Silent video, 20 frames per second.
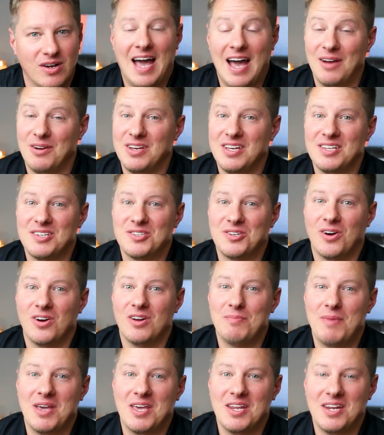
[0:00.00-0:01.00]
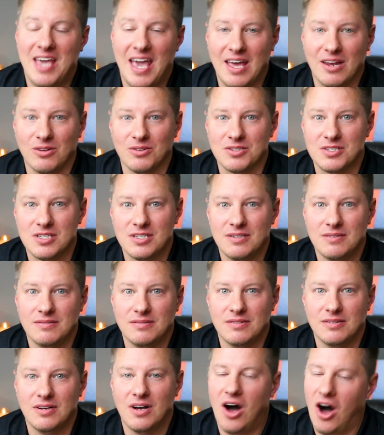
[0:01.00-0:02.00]
How to get started making candles
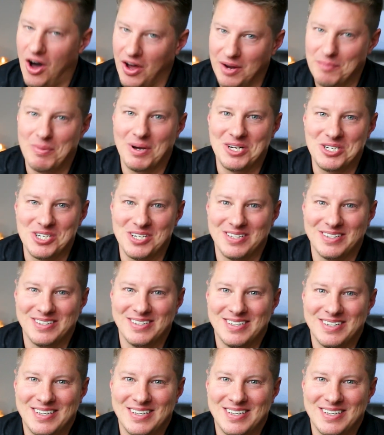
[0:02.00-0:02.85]
on a budget.